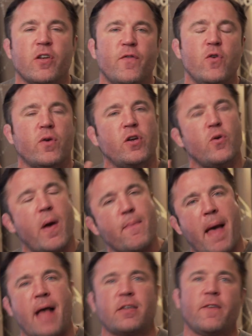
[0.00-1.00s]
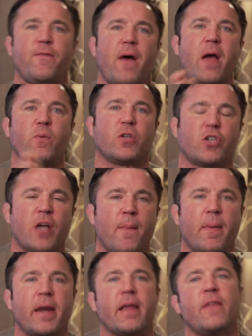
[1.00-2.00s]
If you can do a massive fight with
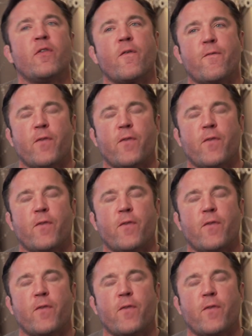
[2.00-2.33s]
somebody in their